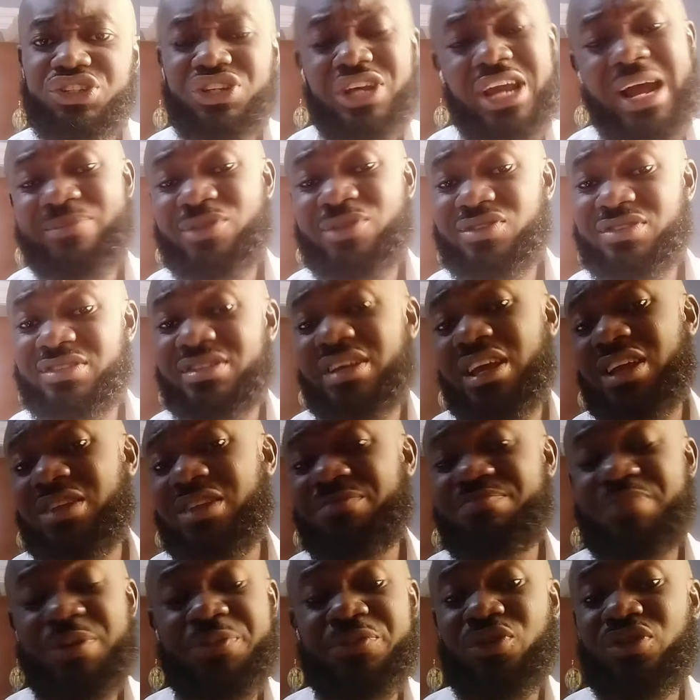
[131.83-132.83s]
Yeah, I'm not
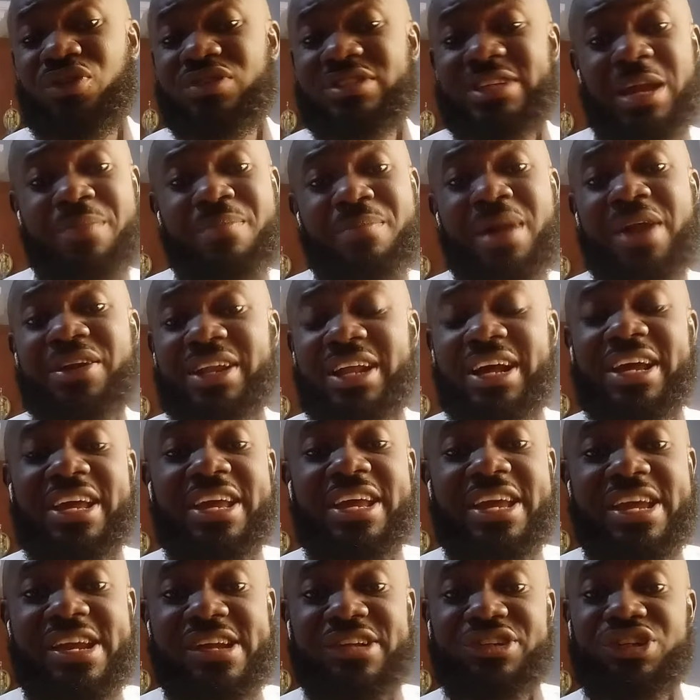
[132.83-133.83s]
saying people don't get married at that
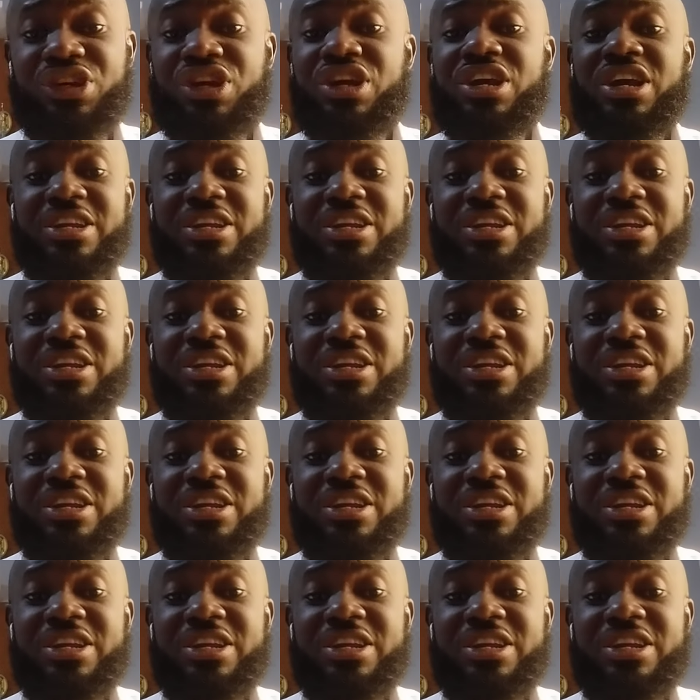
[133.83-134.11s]
age.